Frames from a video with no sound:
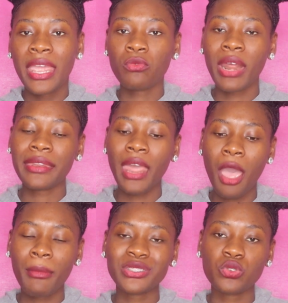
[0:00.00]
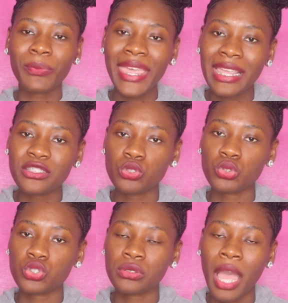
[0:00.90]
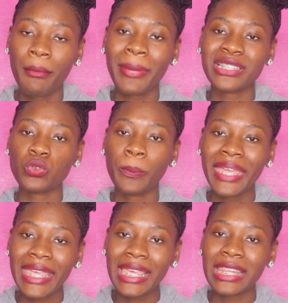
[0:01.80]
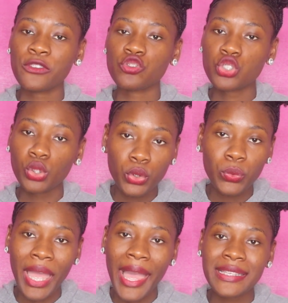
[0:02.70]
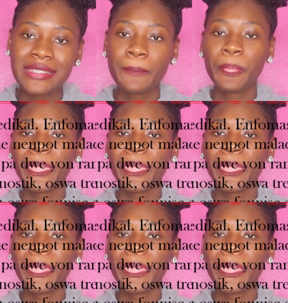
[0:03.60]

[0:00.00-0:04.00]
And right now I'm about to make it and show you guys